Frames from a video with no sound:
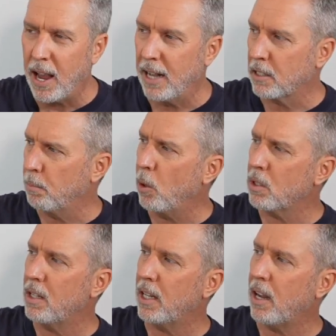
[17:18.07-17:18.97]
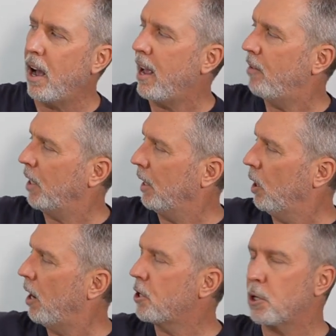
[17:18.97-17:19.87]
And supposedly I have a
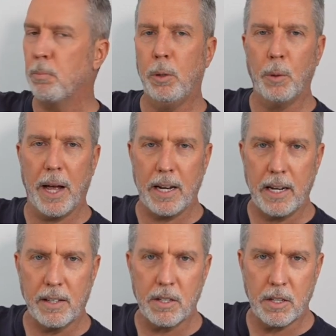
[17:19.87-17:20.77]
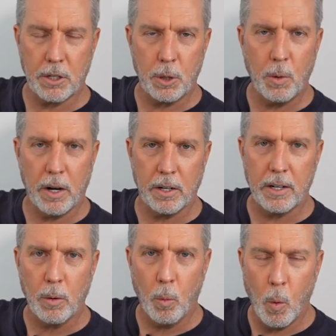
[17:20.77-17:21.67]
larger Blue Eddy. This is a two
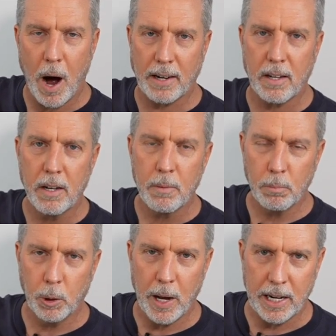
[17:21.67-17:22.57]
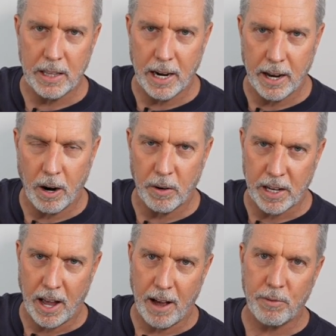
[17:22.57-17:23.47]
hundred watt Blue Eddy that I
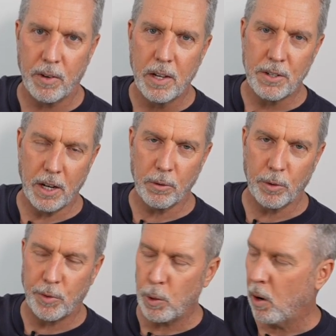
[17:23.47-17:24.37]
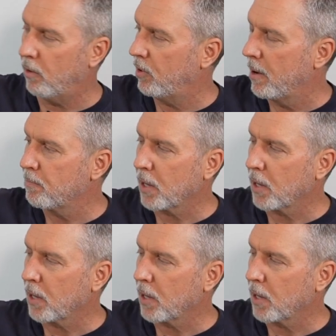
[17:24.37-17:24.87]
already have done a review of.